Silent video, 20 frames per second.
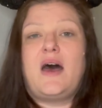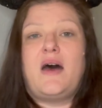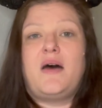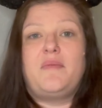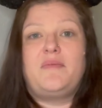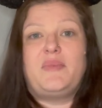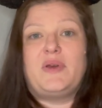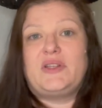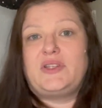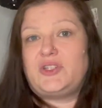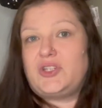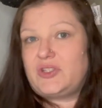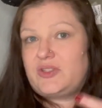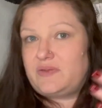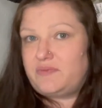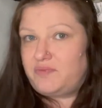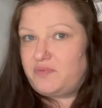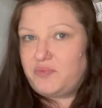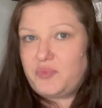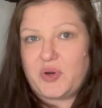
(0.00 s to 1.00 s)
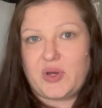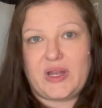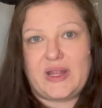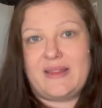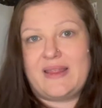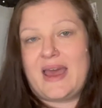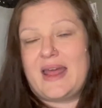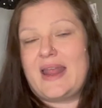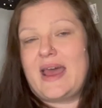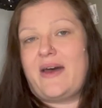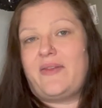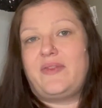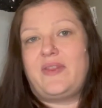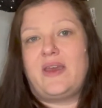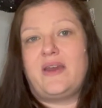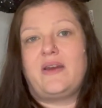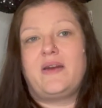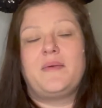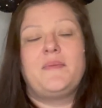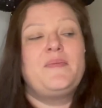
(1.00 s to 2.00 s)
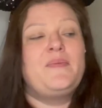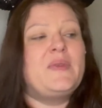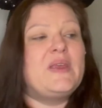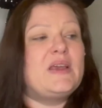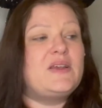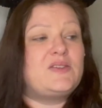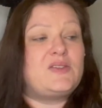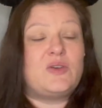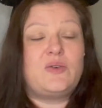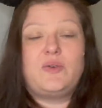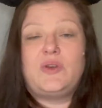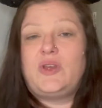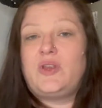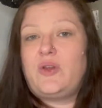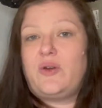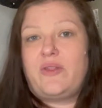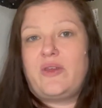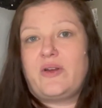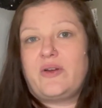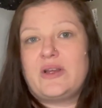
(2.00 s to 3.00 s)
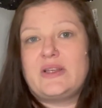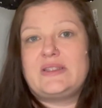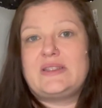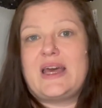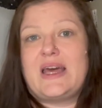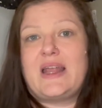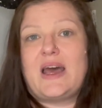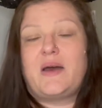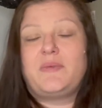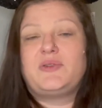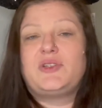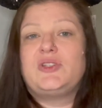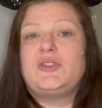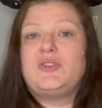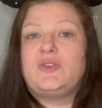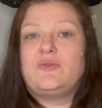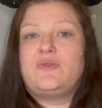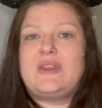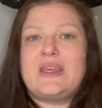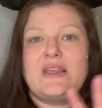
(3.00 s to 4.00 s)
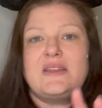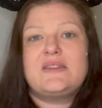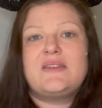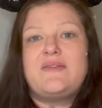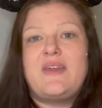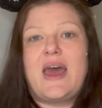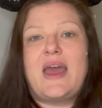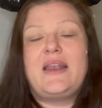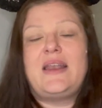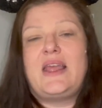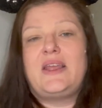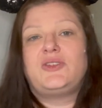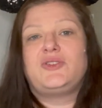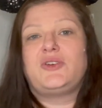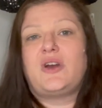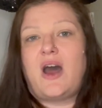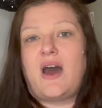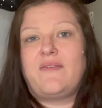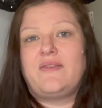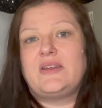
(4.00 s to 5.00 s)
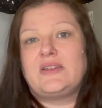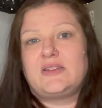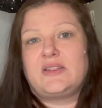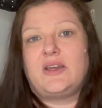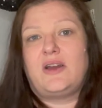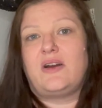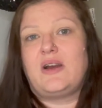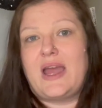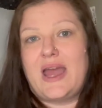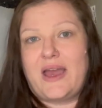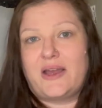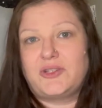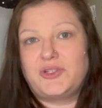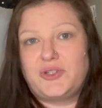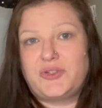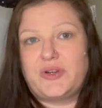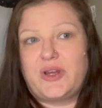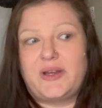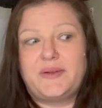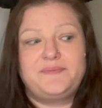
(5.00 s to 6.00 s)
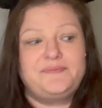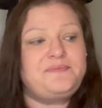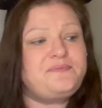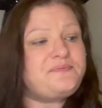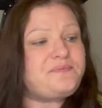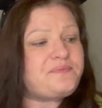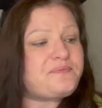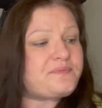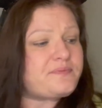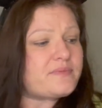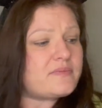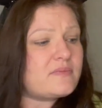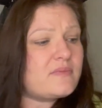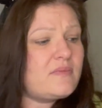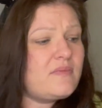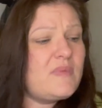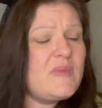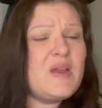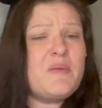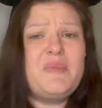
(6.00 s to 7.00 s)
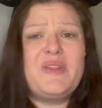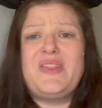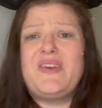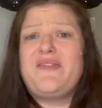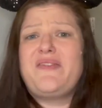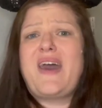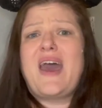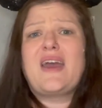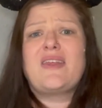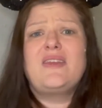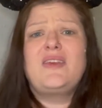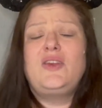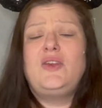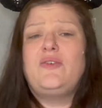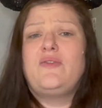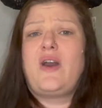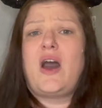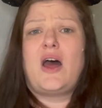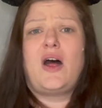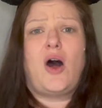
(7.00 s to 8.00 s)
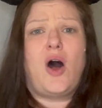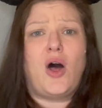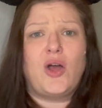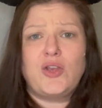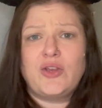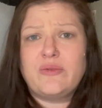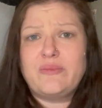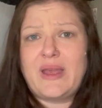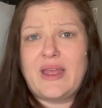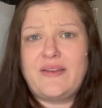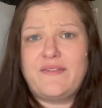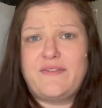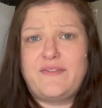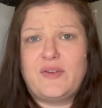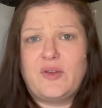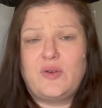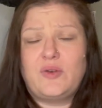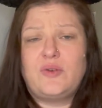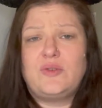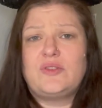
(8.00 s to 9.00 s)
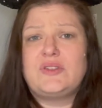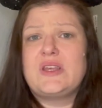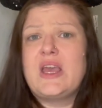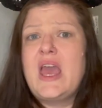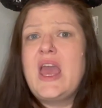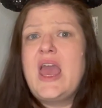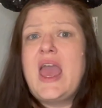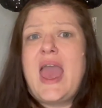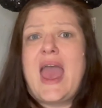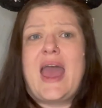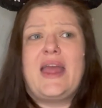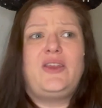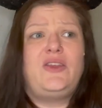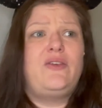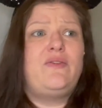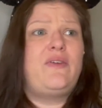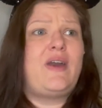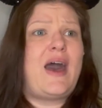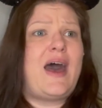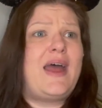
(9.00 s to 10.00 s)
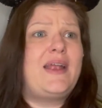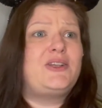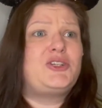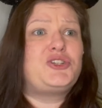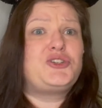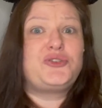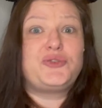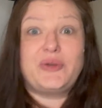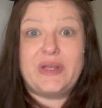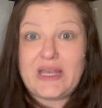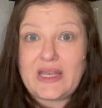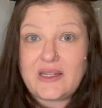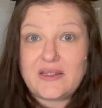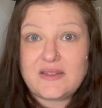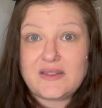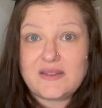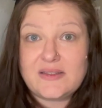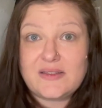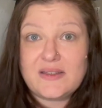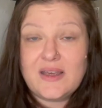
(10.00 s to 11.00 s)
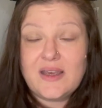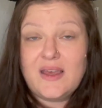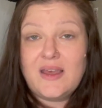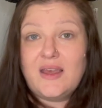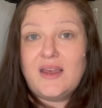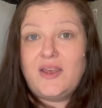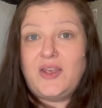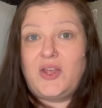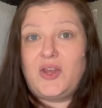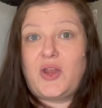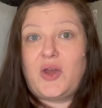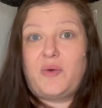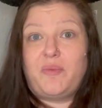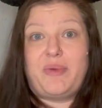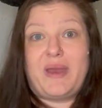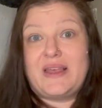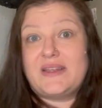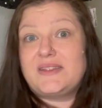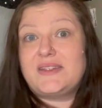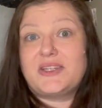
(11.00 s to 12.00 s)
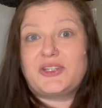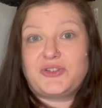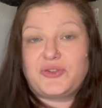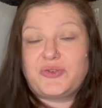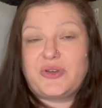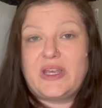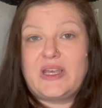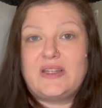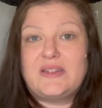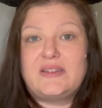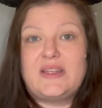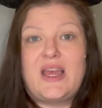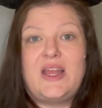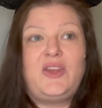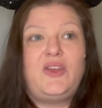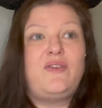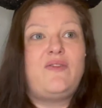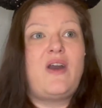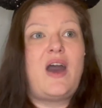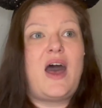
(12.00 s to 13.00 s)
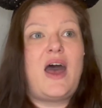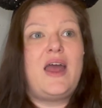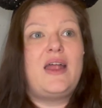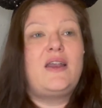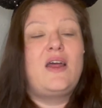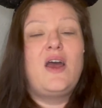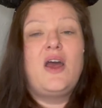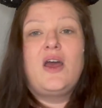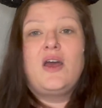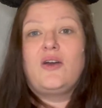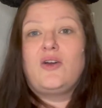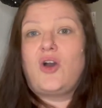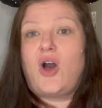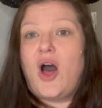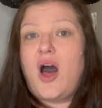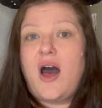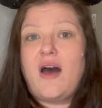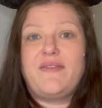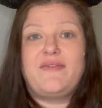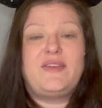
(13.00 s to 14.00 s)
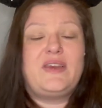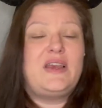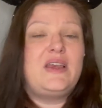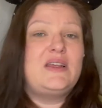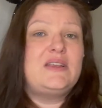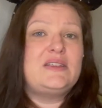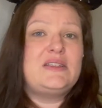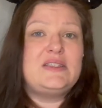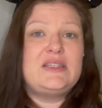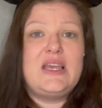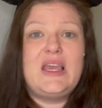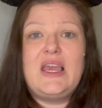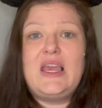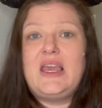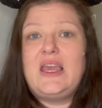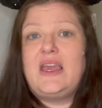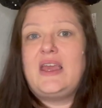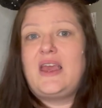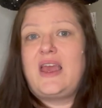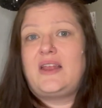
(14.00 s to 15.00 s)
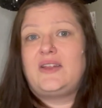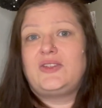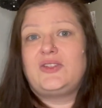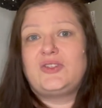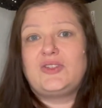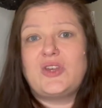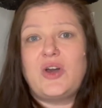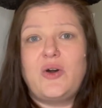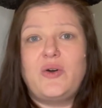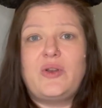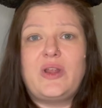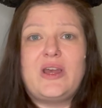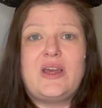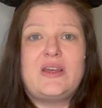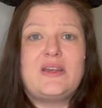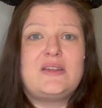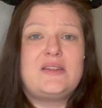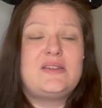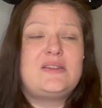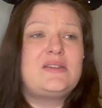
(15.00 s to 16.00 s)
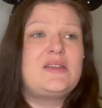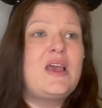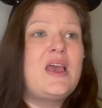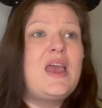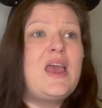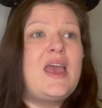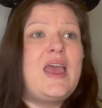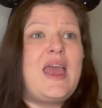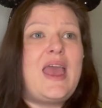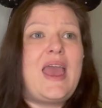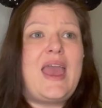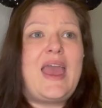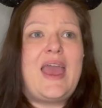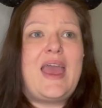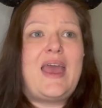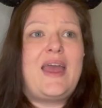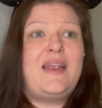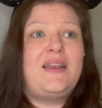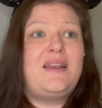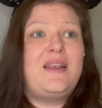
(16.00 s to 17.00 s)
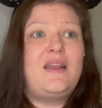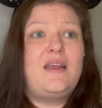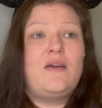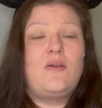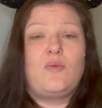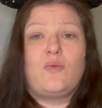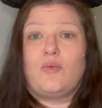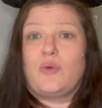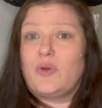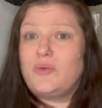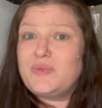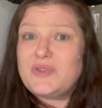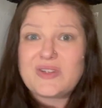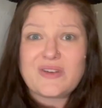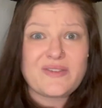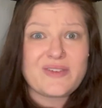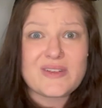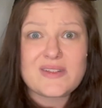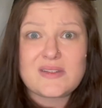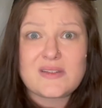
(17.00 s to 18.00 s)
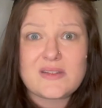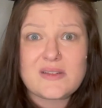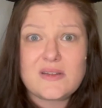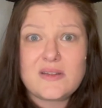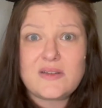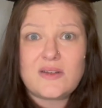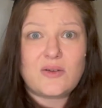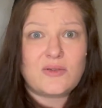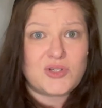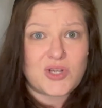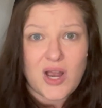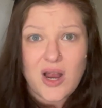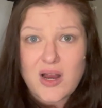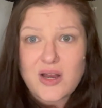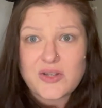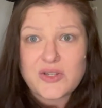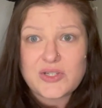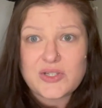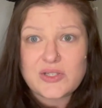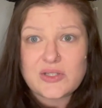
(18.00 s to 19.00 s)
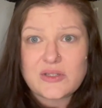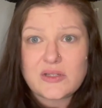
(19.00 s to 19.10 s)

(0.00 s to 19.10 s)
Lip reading: But just putting that out there. So, you know, there is that option. So things of that nature obviously are extra. But the fact that you've got all your main foods and you've got treats, you know, basic treats, and you've got coffee and tea and sodas and room service, no charge.